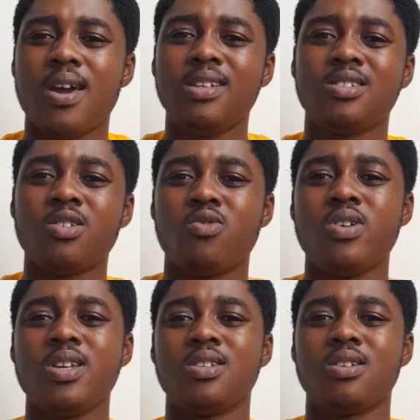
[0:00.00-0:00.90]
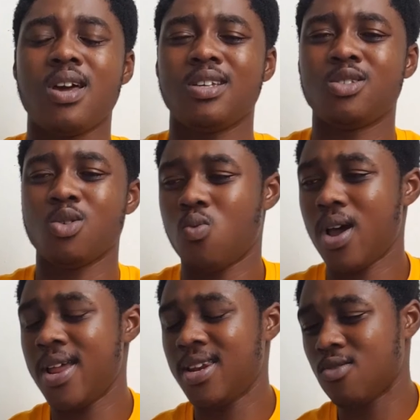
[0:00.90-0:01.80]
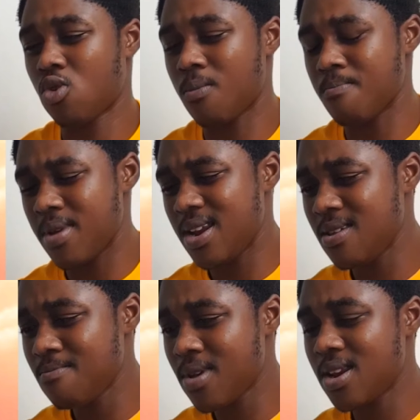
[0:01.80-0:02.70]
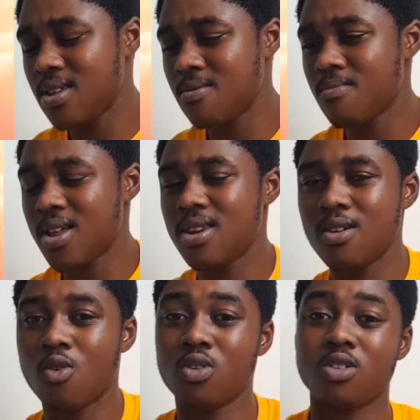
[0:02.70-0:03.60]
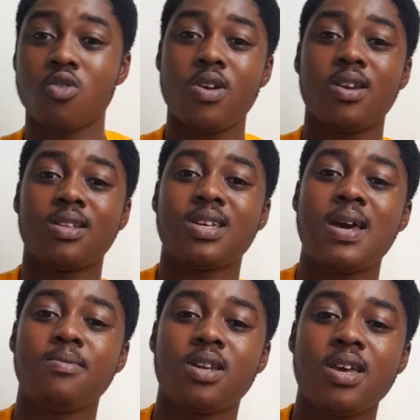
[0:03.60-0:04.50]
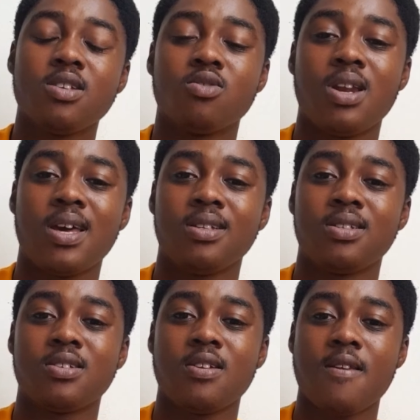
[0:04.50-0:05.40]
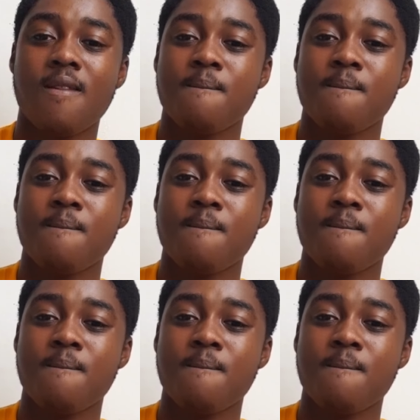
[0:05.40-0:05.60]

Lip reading: Hence the reason as to why there are in the times of the Israelites,